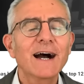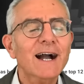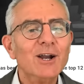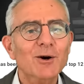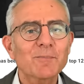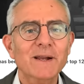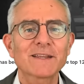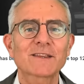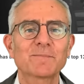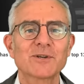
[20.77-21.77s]
a company
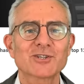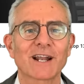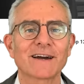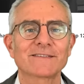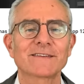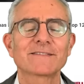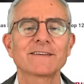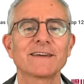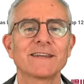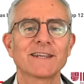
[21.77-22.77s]
that specializes
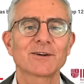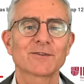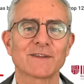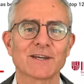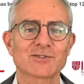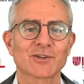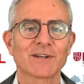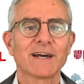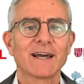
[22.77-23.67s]
in negotiation